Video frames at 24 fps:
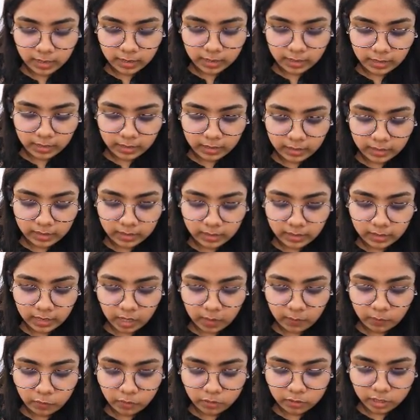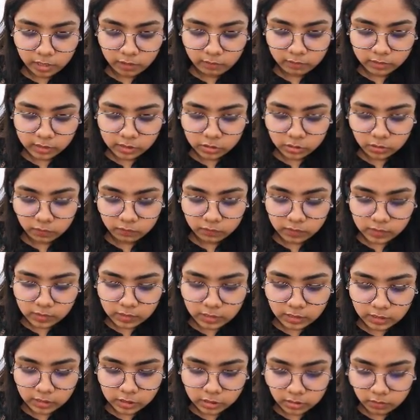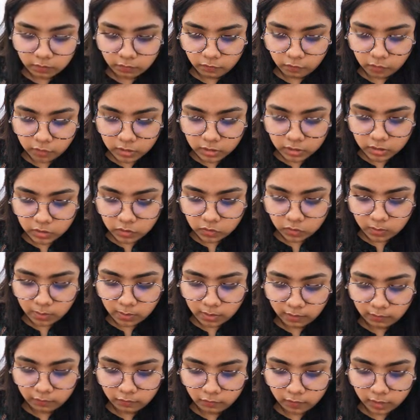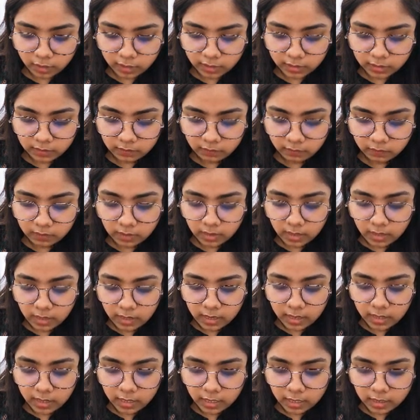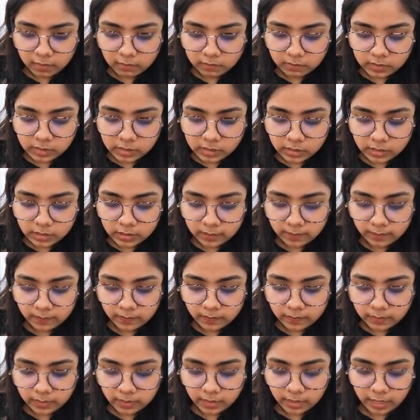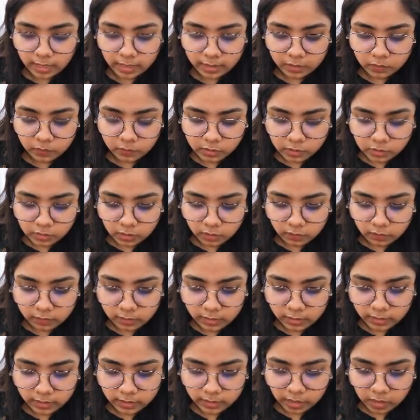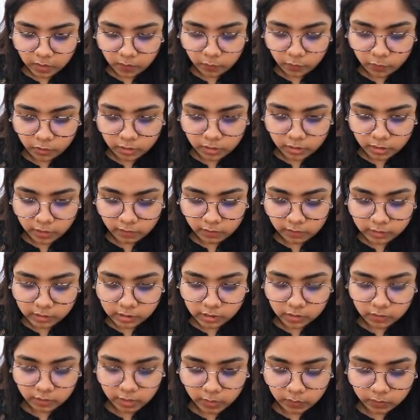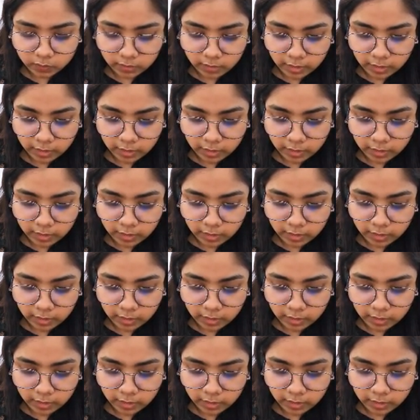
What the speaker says: In the upward direction, you have this tension 42 by 5 mg, and it was traveling in the upward direction, right, with an